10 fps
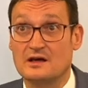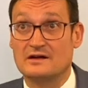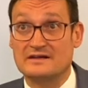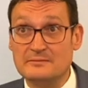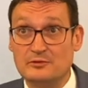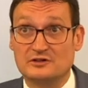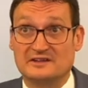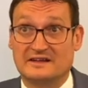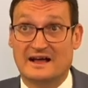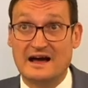
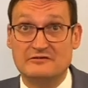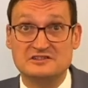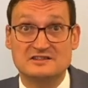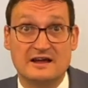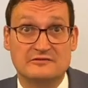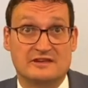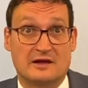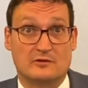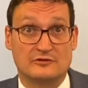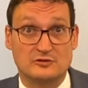reporting average
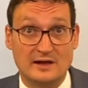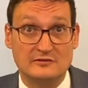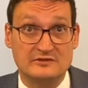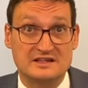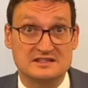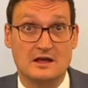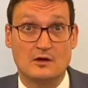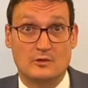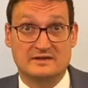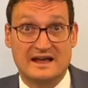lifetime of 12 years
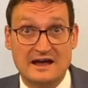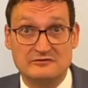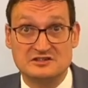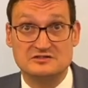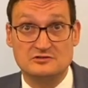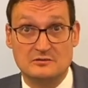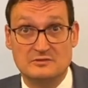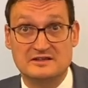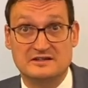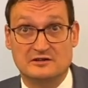with average
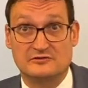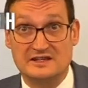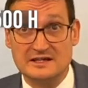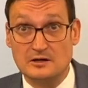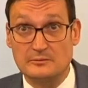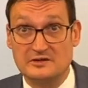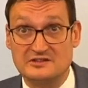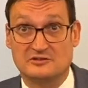durability of key components